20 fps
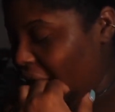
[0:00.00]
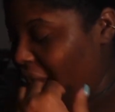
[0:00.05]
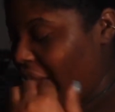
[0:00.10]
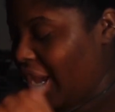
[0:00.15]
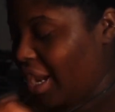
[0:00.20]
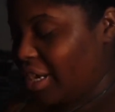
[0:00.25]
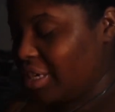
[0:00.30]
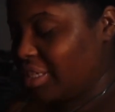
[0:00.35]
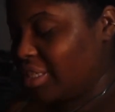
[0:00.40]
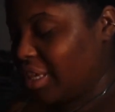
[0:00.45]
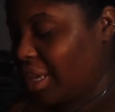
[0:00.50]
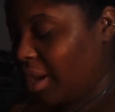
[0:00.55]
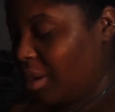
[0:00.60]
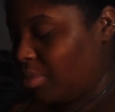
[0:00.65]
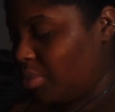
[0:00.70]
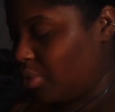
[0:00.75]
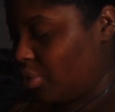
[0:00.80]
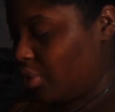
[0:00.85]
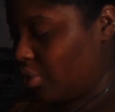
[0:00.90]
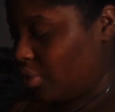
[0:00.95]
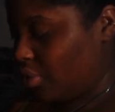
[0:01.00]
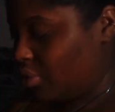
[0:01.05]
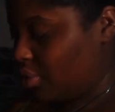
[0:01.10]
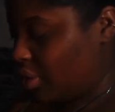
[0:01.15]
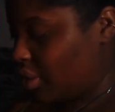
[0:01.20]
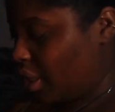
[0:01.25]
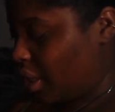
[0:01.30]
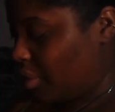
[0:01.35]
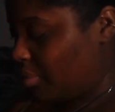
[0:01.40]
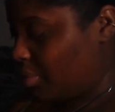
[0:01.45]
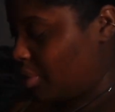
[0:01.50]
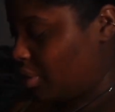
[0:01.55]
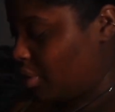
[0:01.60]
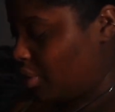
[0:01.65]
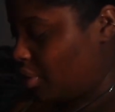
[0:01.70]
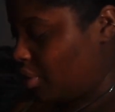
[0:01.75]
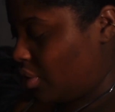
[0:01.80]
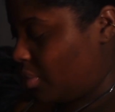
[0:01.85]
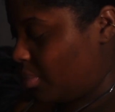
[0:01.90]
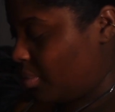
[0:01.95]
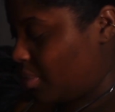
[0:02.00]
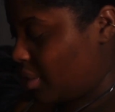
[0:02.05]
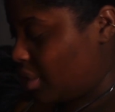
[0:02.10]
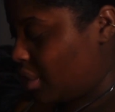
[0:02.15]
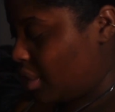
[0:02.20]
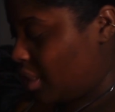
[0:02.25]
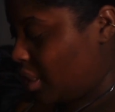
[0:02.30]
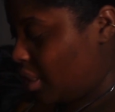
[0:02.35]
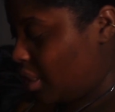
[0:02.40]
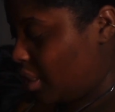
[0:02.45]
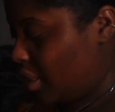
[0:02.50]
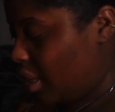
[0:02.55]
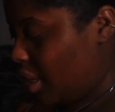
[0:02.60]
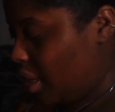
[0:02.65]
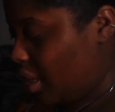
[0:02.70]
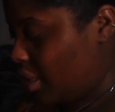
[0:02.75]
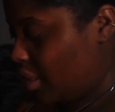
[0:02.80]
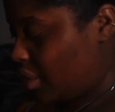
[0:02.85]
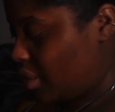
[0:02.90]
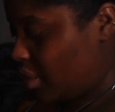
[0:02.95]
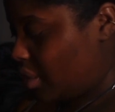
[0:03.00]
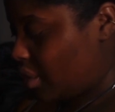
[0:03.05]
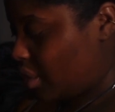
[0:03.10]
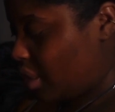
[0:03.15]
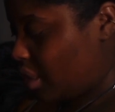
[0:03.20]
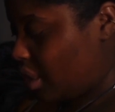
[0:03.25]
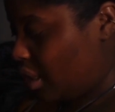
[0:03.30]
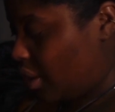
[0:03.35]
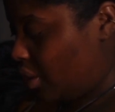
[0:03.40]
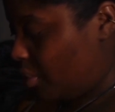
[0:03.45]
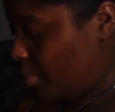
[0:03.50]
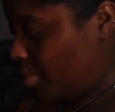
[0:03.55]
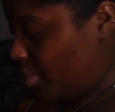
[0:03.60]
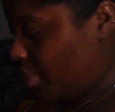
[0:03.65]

Hair scalp oil, scalp serum, 10x scalp